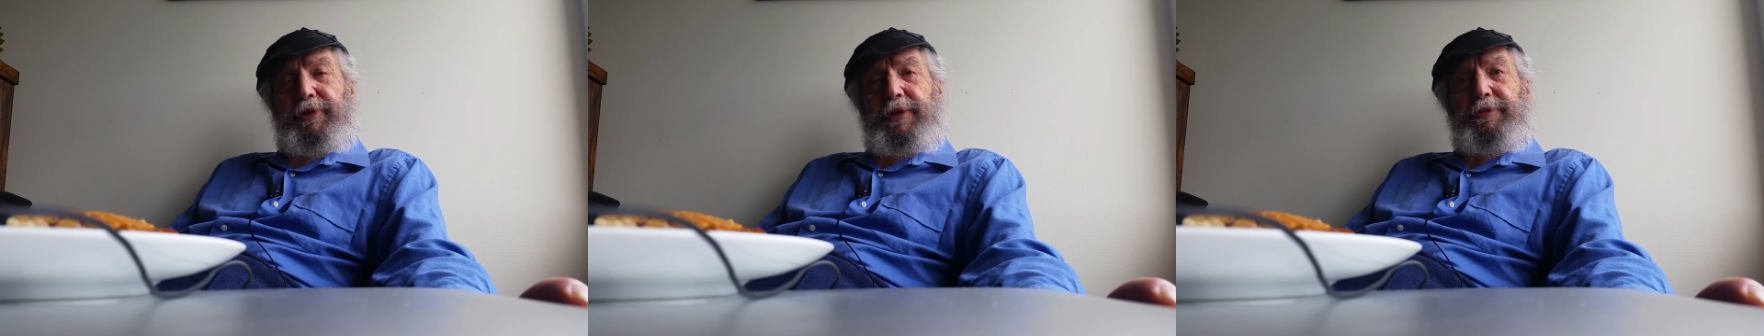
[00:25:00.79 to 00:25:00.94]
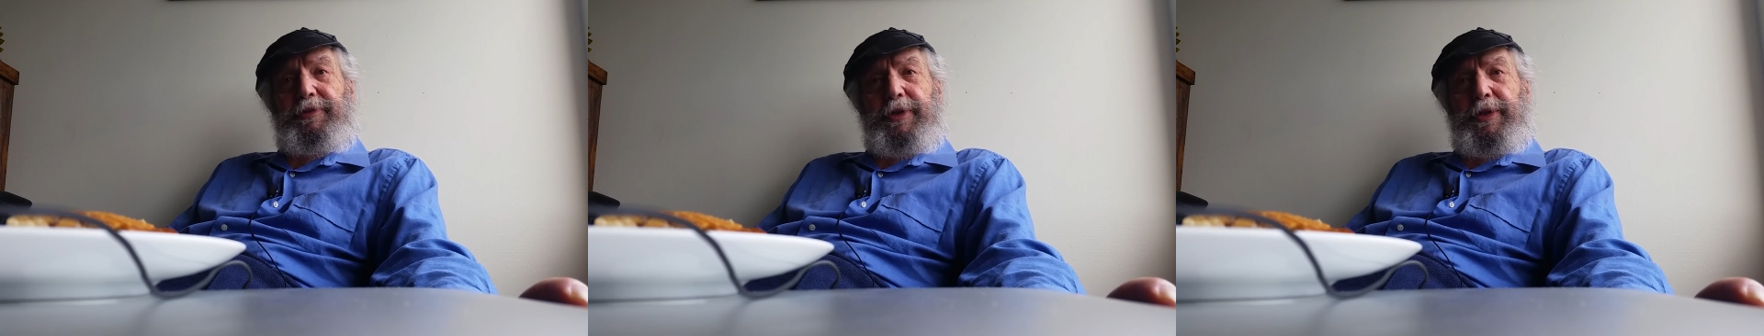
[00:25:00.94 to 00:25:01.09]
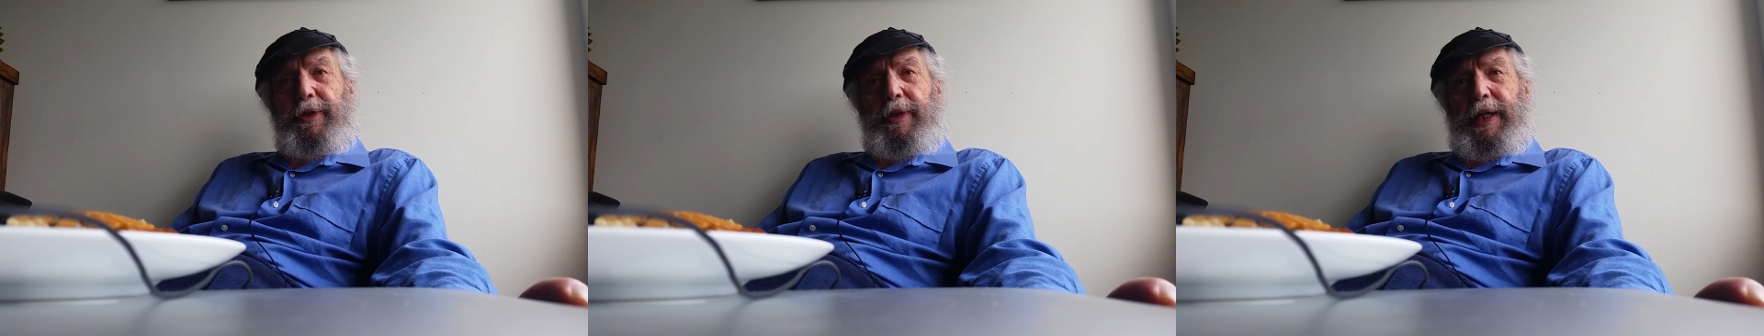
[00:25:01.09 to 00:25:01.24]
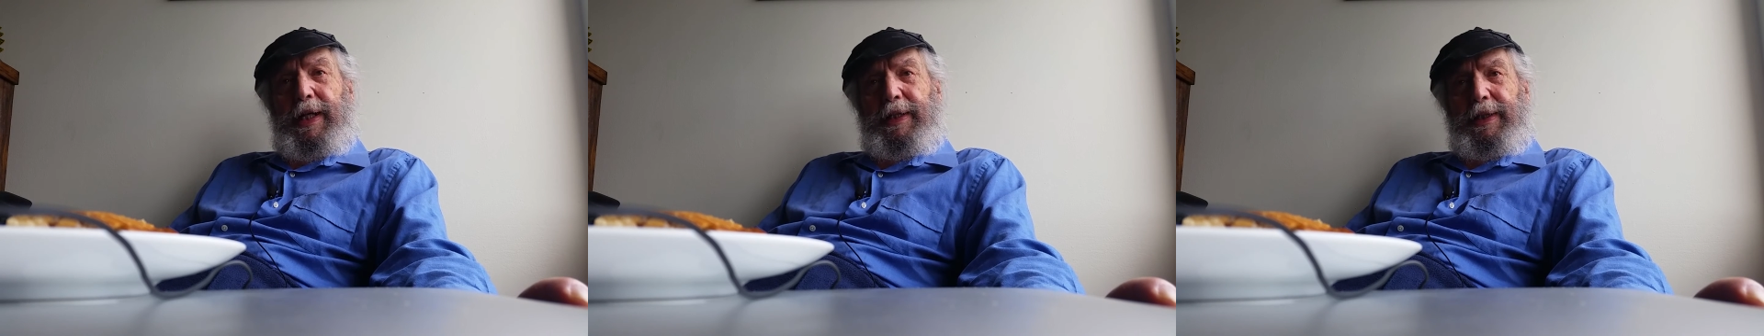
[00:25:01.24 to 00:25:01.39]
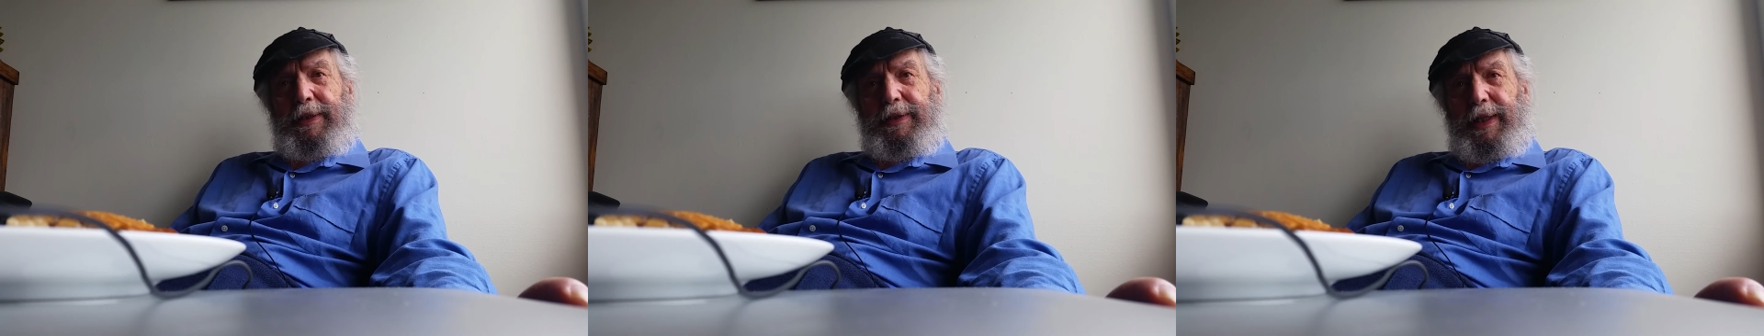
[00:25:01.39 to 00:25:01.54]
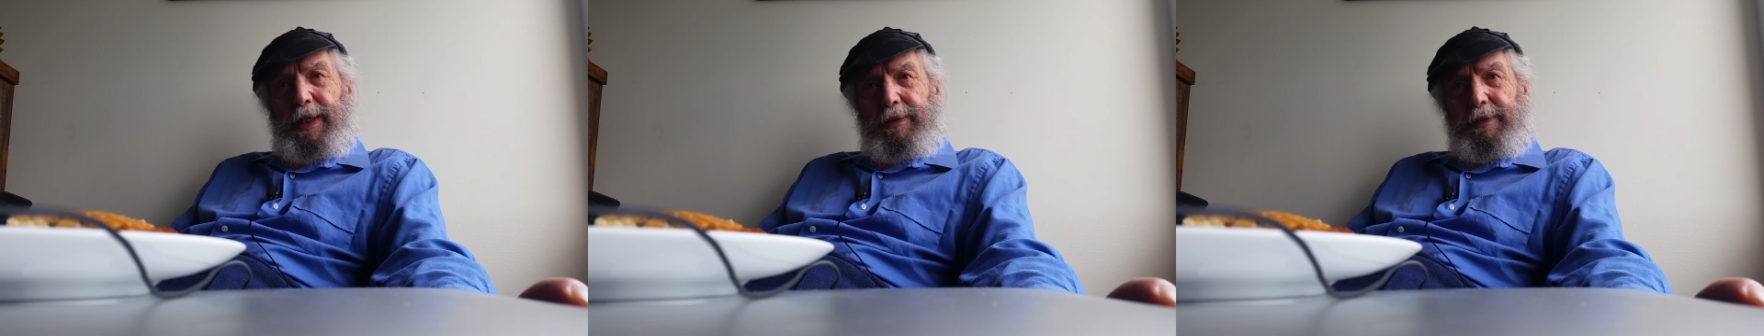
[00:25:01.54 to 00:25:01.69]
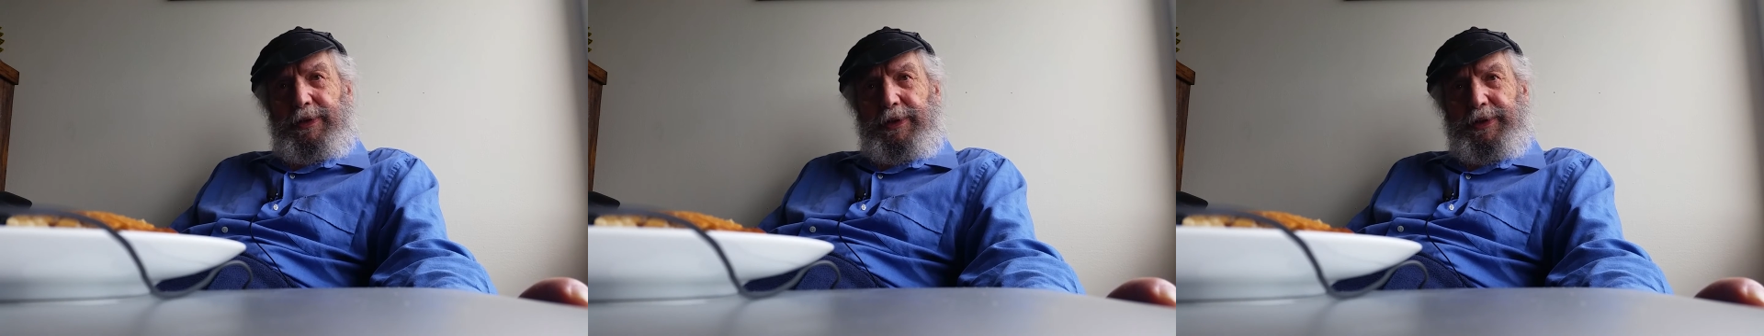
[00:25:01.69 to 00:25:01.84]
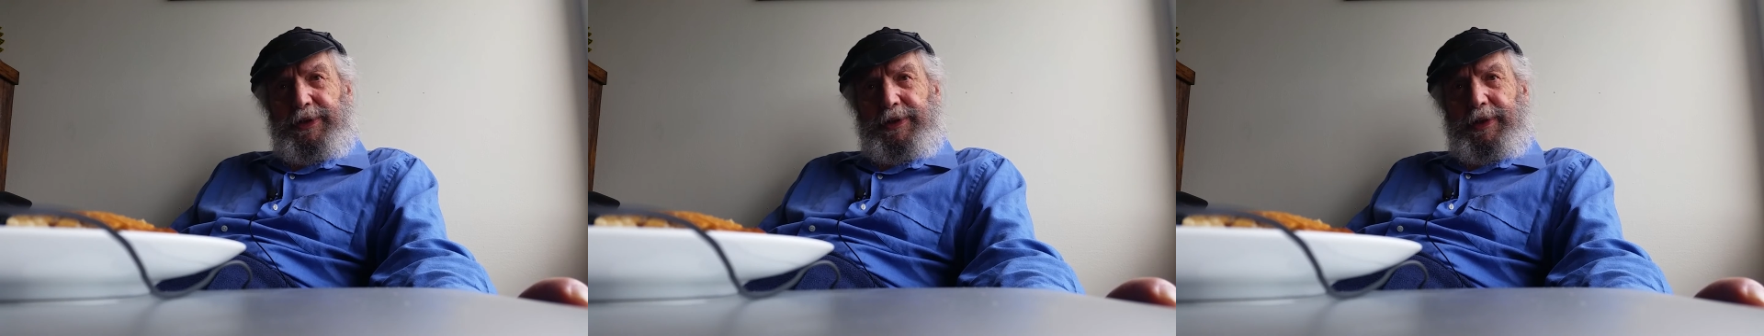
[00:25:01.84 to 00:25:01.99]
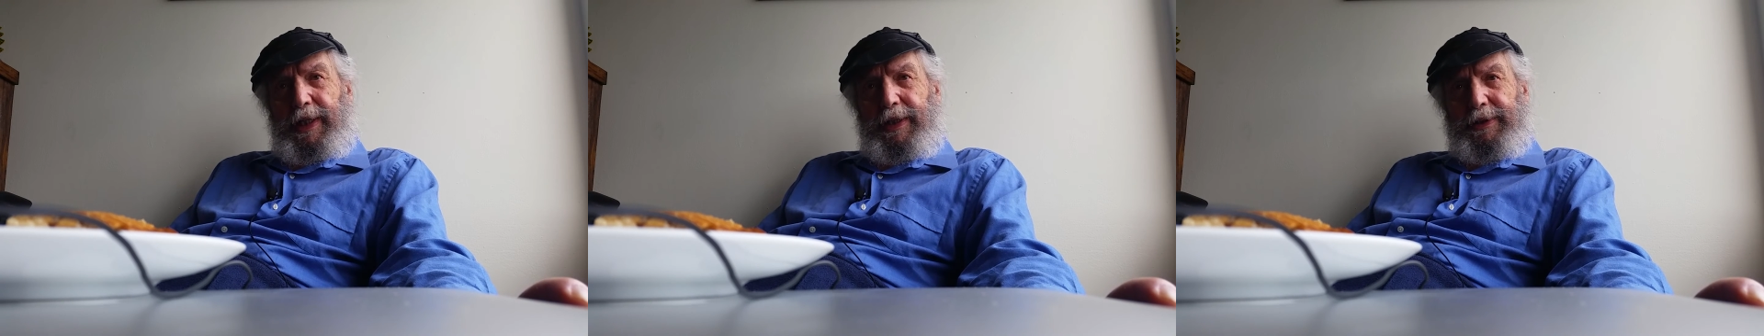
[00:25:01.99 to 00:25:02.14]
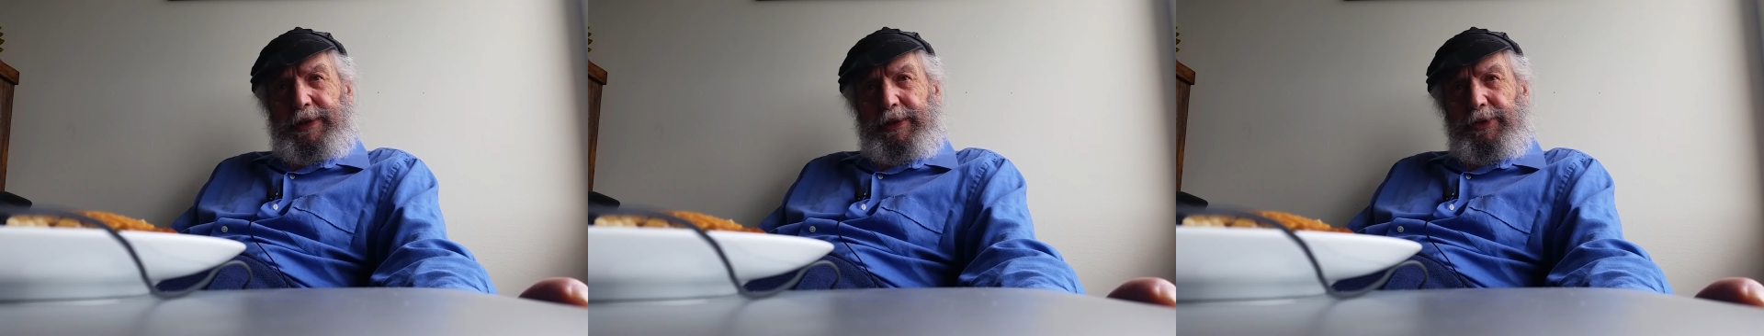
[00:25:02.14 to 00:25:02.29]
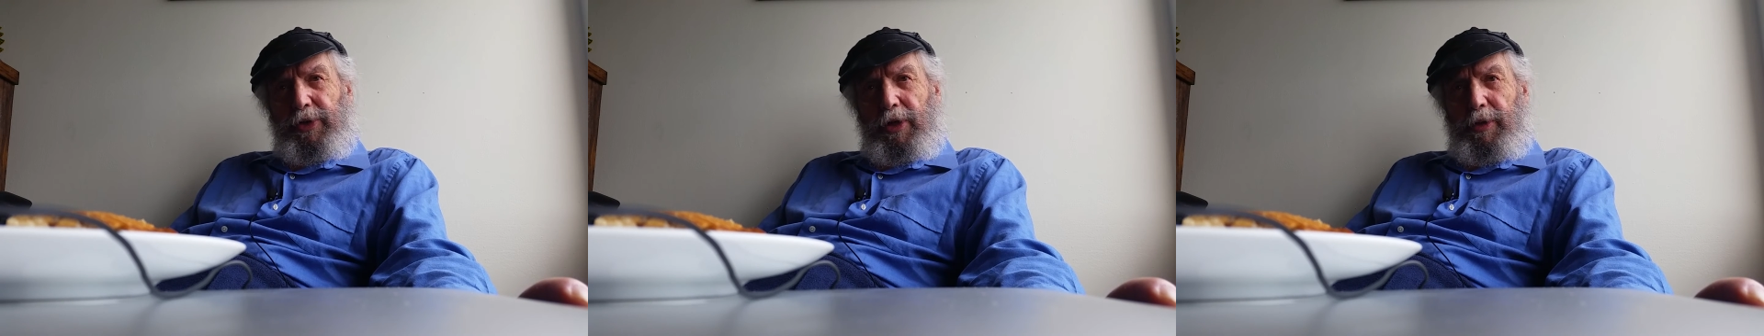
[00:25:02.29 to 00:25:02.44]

even though I had studied